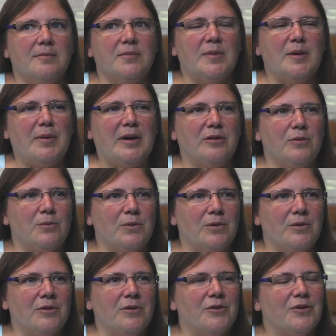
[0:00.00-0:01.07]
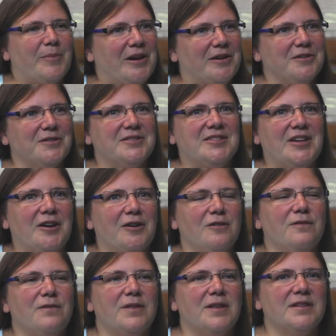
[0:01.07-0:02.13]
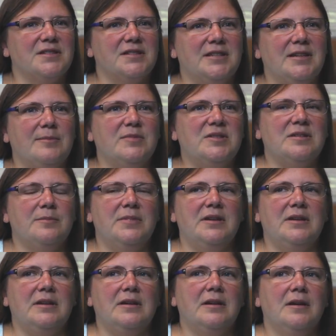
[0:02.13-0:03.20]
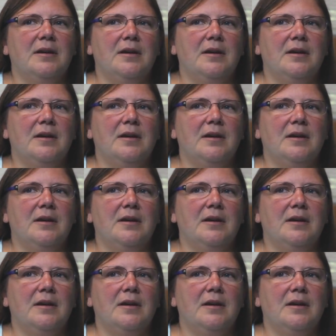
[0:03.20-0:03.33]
about the world or about yourself that seem to be